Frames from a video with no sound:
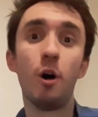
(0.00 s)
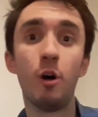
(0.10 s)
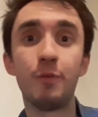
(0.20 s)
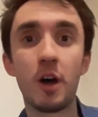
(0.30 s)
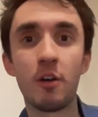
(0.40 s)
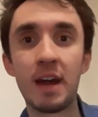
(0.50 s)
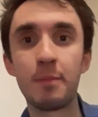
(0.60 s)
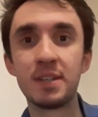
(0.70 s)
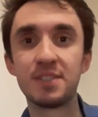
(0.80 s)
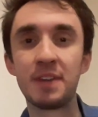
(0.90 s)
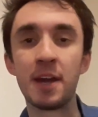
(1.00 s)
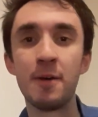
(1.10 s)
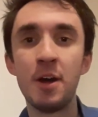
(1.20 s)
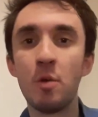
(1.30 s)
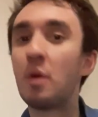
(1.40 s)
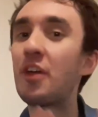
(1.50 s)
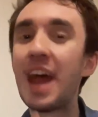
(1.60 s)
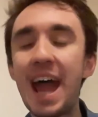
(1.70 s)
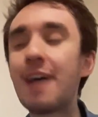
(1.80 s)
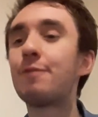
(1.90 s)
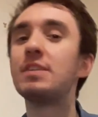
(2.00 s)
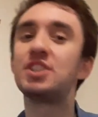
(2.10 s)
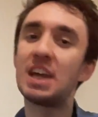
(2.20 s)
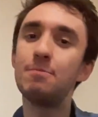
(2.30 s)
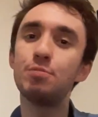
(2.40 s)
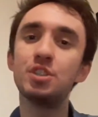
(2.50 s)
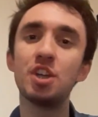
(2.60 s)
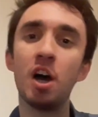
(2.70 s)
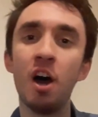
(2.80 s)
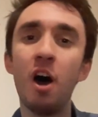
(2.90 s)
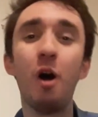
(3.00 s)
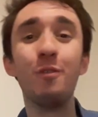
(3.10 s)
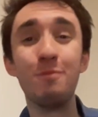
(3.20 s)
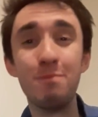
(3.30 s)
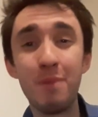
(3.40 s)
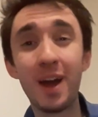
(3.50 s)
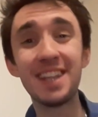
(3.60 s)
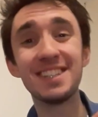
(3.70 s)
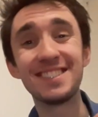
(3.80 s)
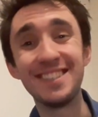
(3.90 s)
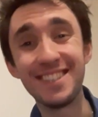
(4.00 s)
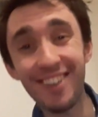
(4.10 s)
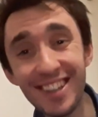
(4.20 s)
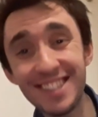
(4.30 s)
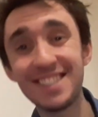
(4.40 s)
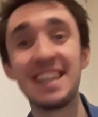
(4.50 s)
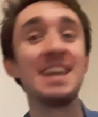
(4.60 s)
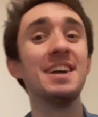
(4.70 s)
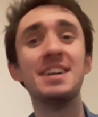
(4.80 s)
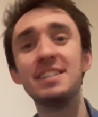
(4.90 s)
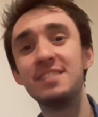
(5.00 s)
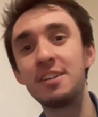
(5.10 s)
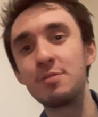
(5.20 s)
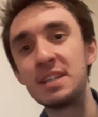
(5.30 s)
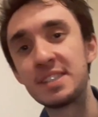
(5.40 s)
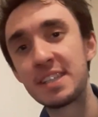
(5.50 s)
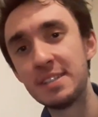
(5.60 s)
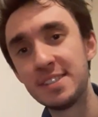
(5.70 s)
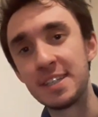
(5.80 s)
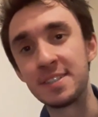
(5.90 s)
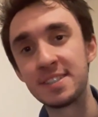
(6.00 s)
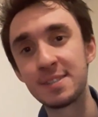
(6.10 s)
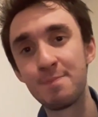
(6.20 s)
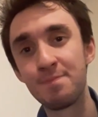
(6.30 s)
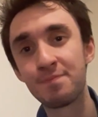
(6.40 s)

of our atmosphere, with an average temperature of minus 90 degrees Celsius.